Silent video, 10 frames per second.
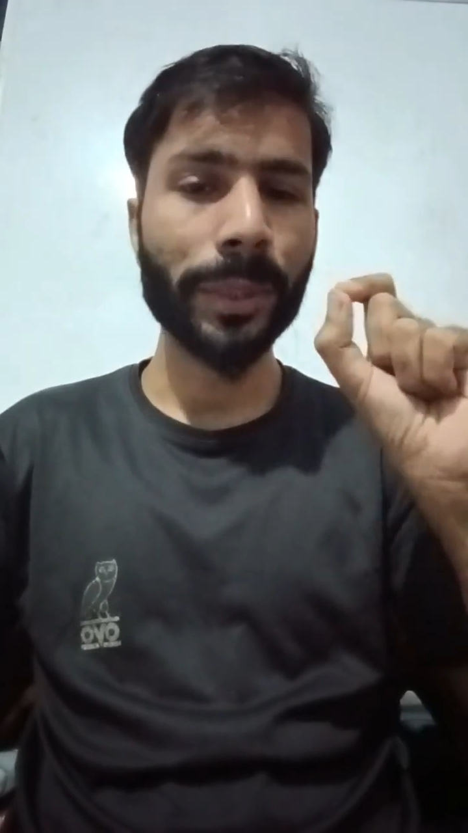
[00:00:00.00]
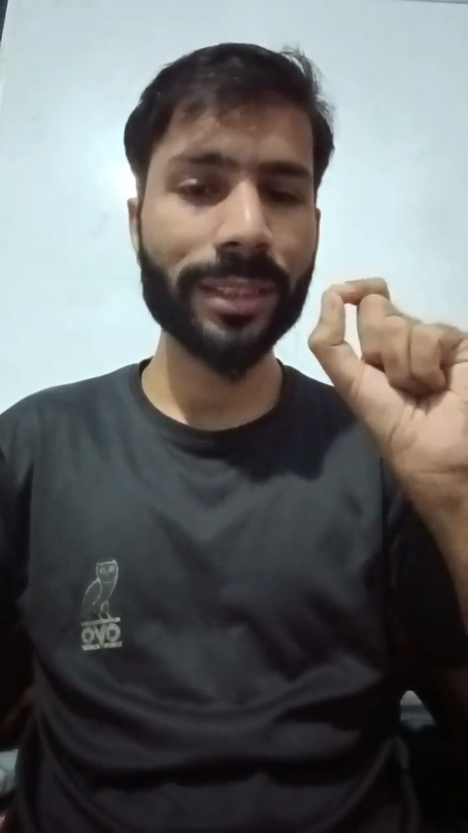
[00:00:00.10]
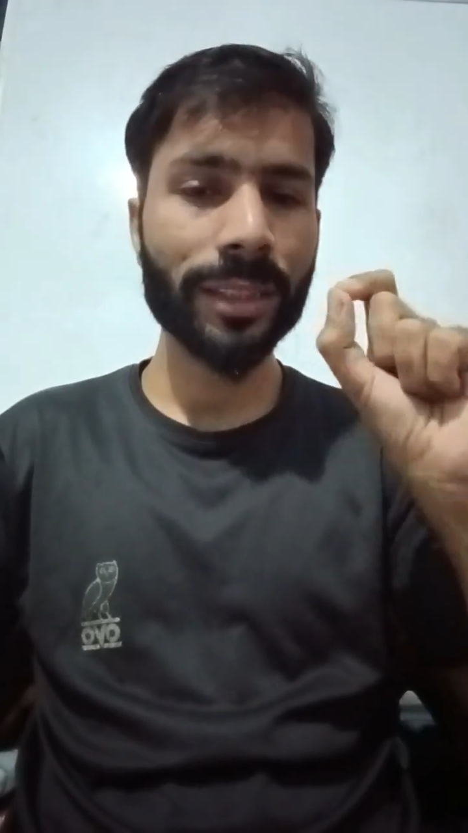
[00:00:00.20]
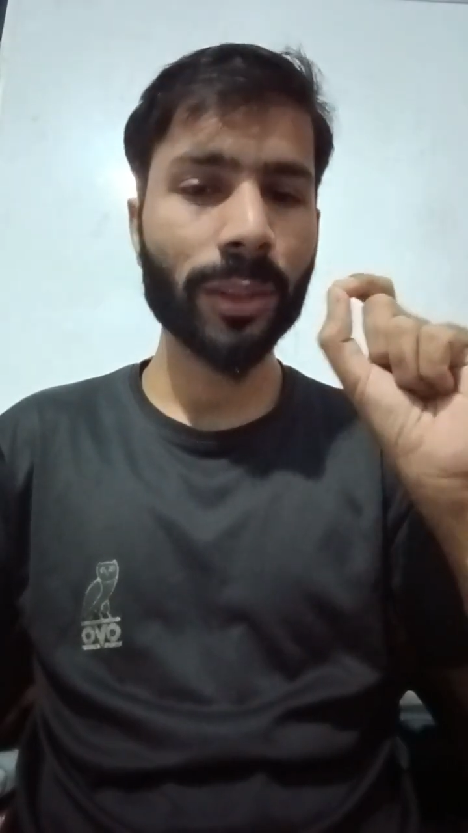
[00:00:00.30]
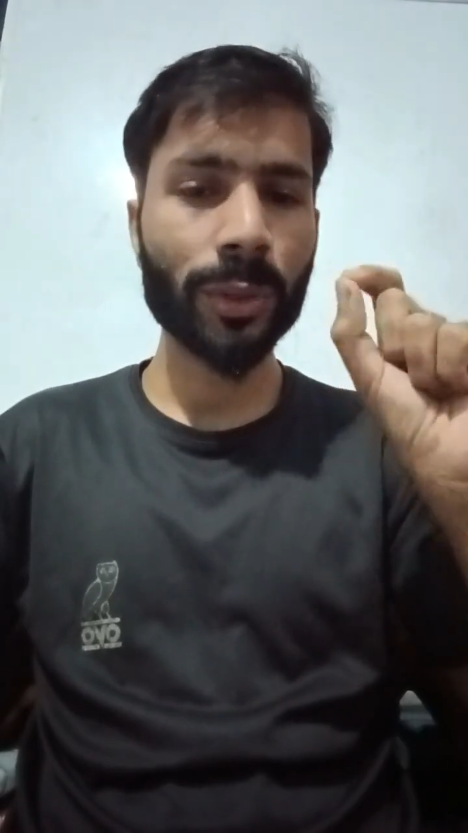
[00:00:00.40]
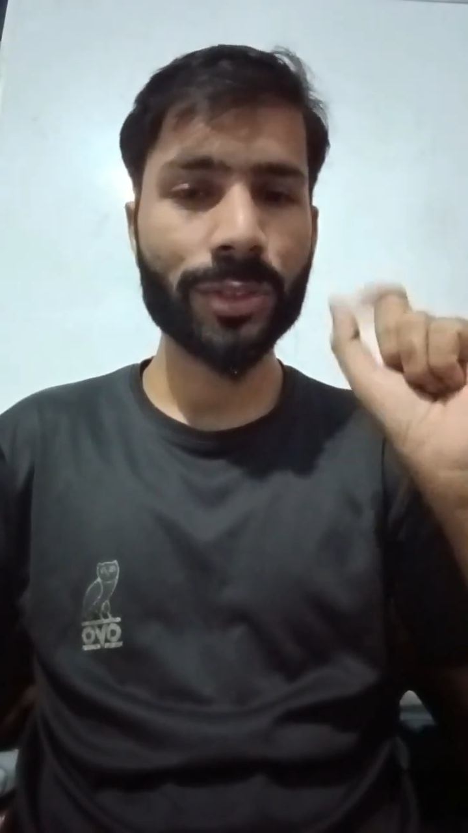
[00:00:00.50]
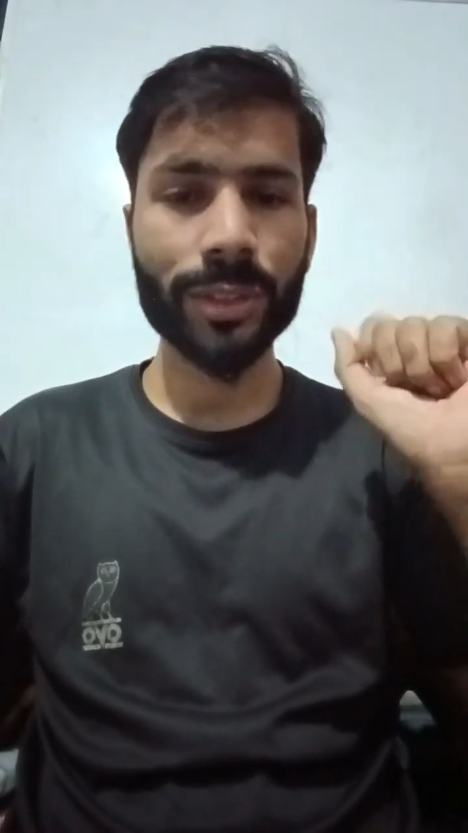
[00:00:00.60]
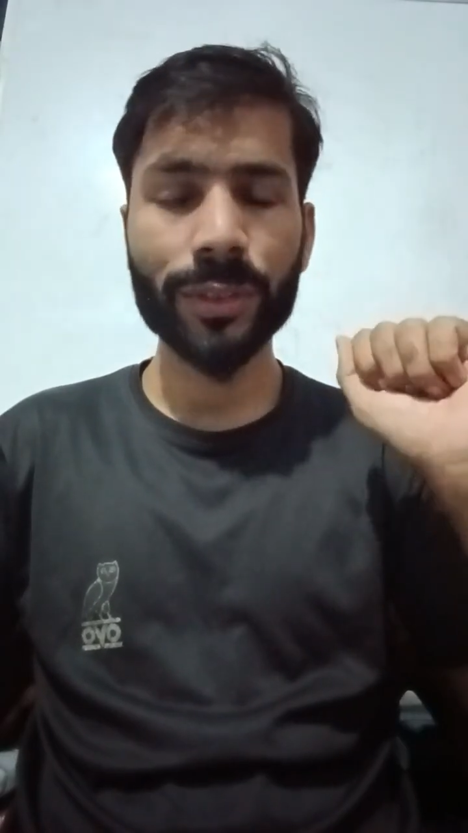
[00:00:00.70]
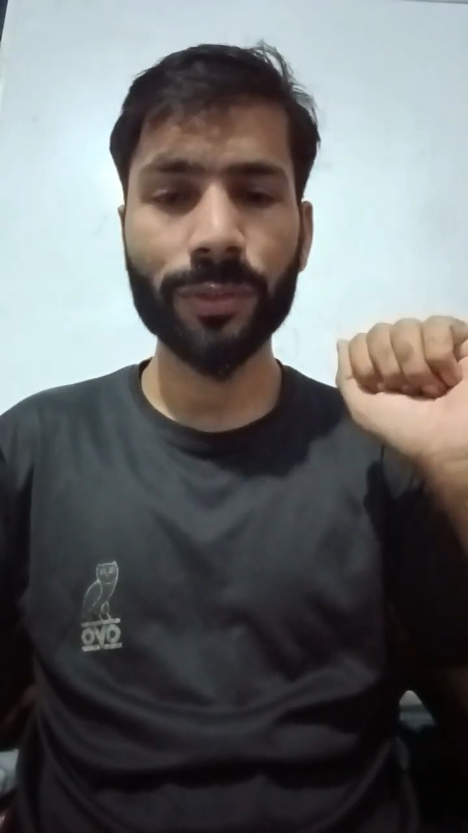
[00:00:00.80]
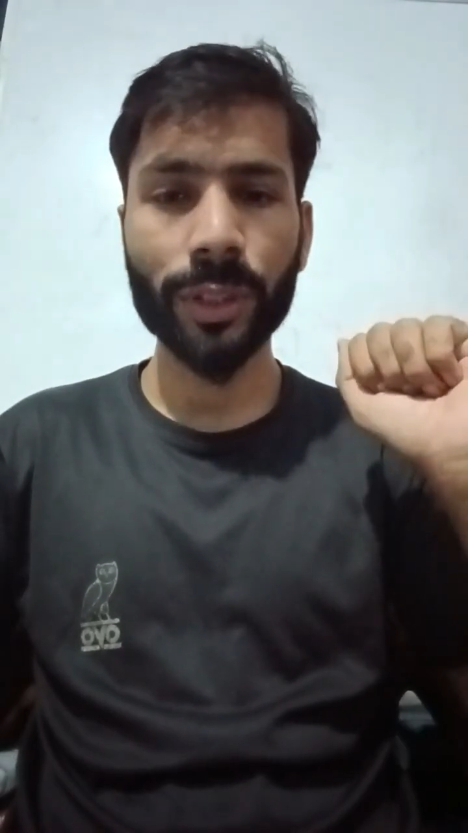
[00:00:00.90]
basic
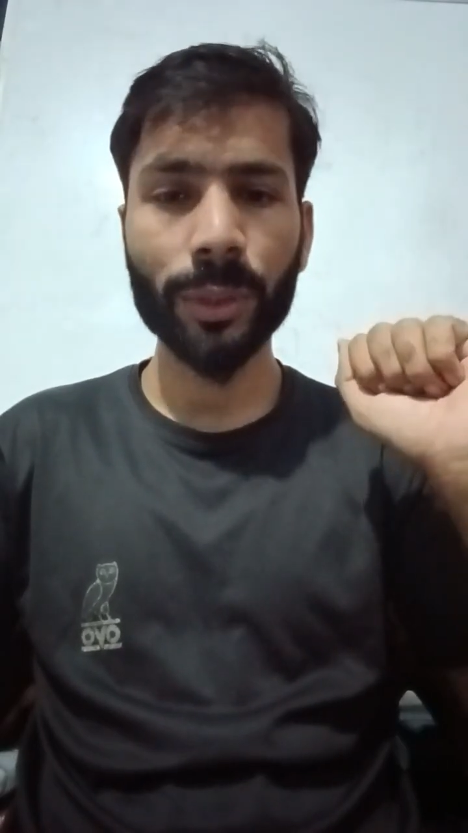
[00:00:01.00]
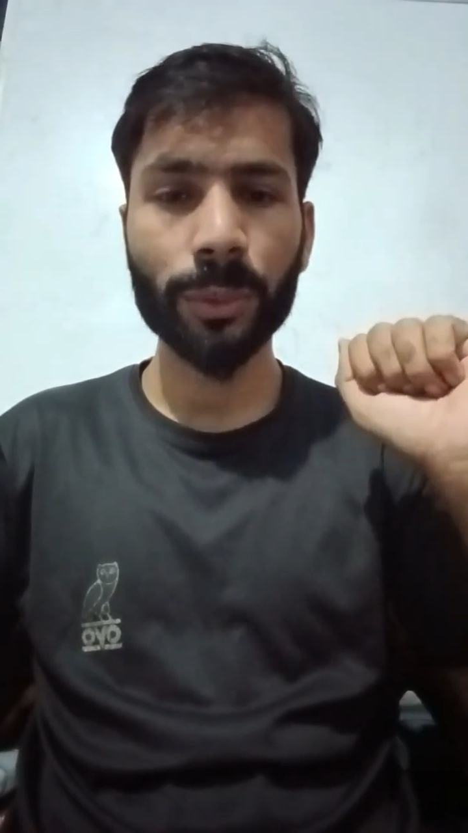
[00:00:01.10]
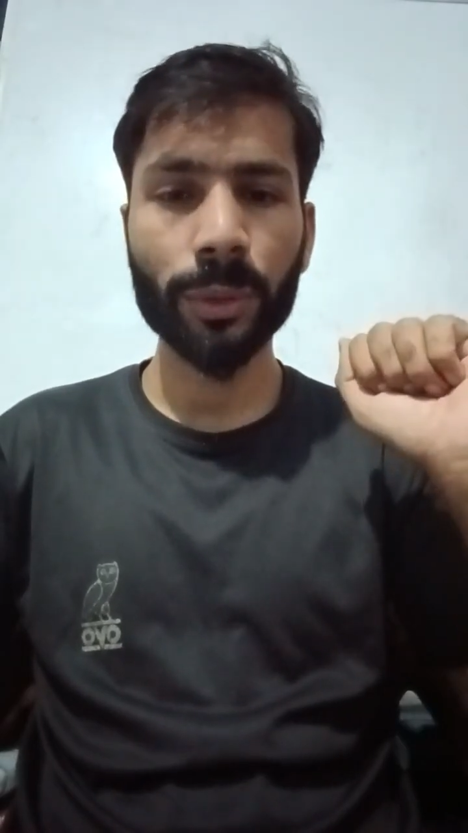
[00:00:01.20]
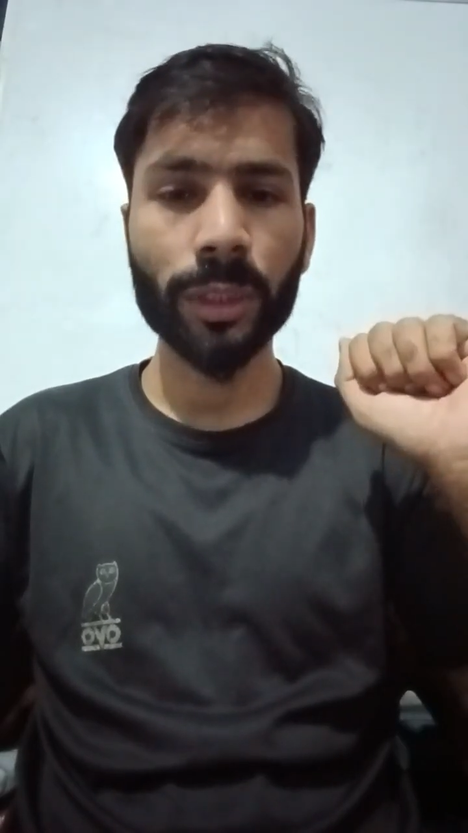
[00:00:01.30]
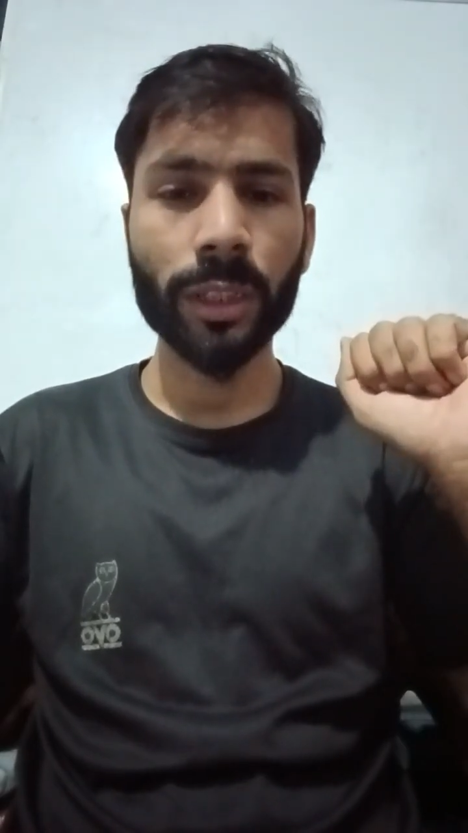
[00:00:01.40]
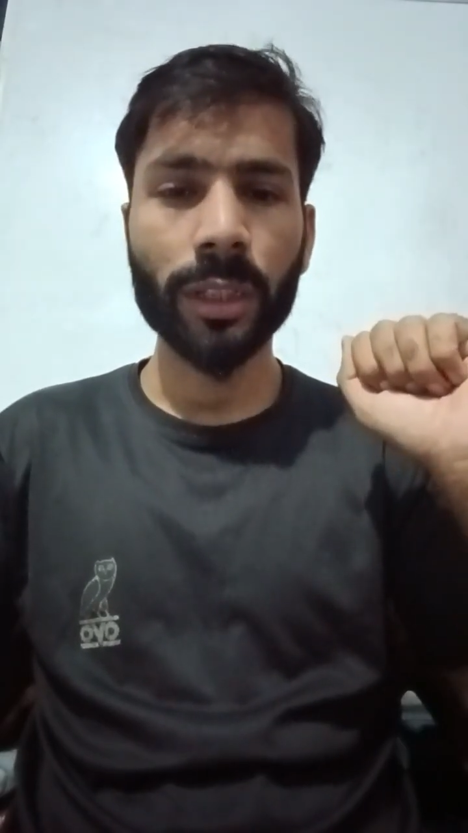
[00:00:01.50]
questions for you